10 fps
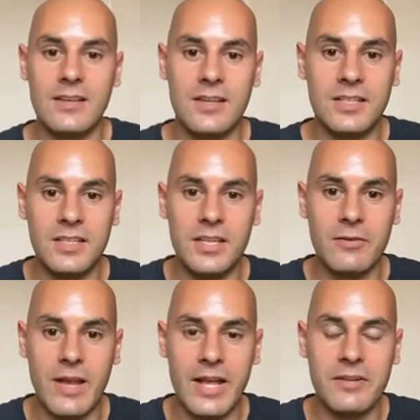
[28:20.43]

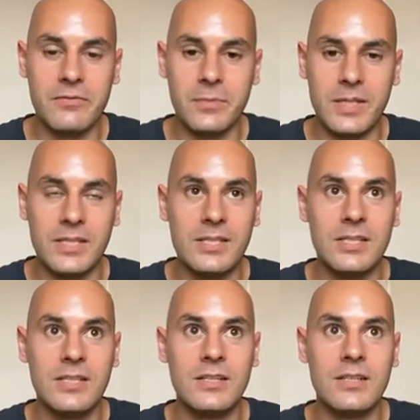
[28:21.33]
year ahead of me
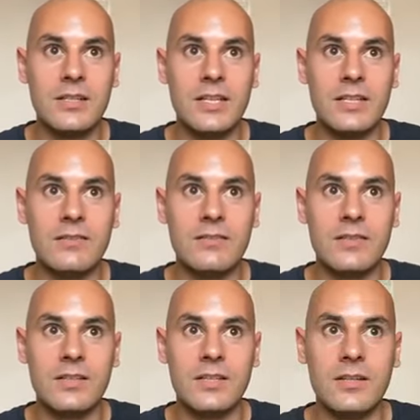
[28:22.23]
in
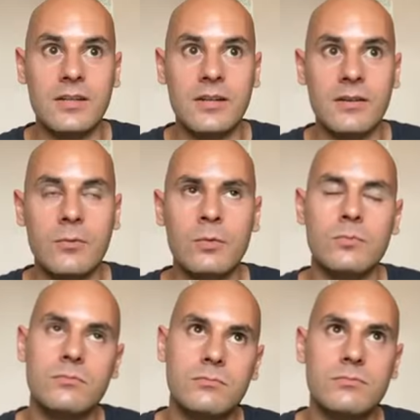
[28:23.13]
the
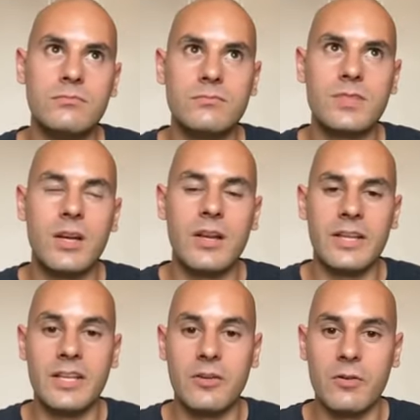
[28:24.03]
kind of
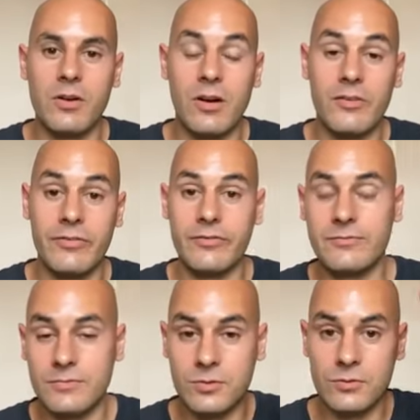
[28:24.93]
like a year and a half
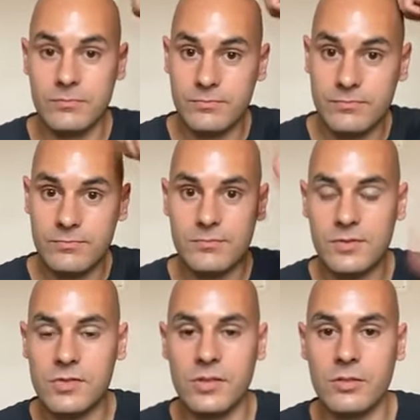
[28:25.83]
or
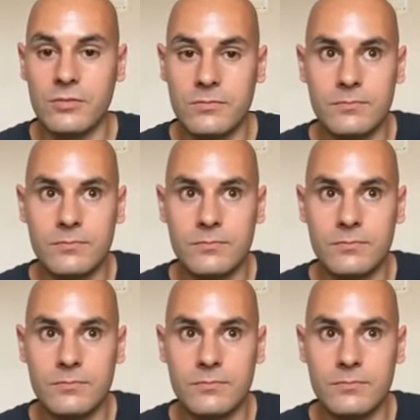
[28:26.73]
so,